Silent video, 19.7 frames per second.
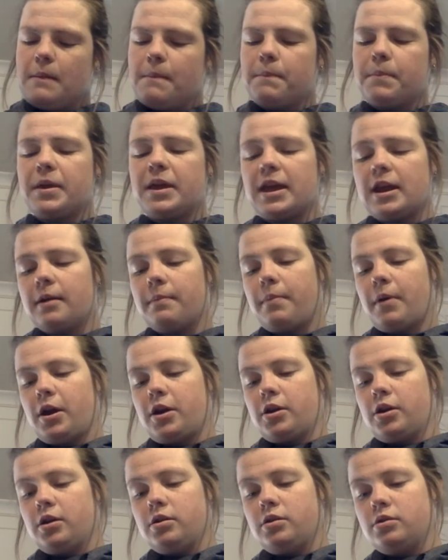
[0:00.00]
peanut
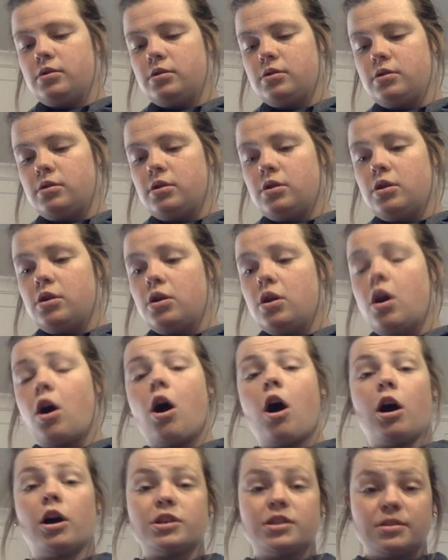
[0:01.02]
butter
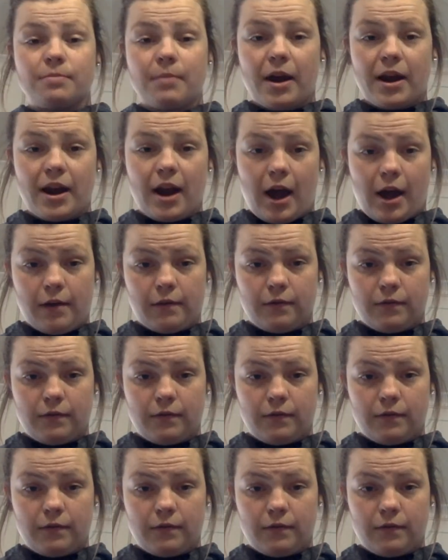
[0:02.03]
onto my knife.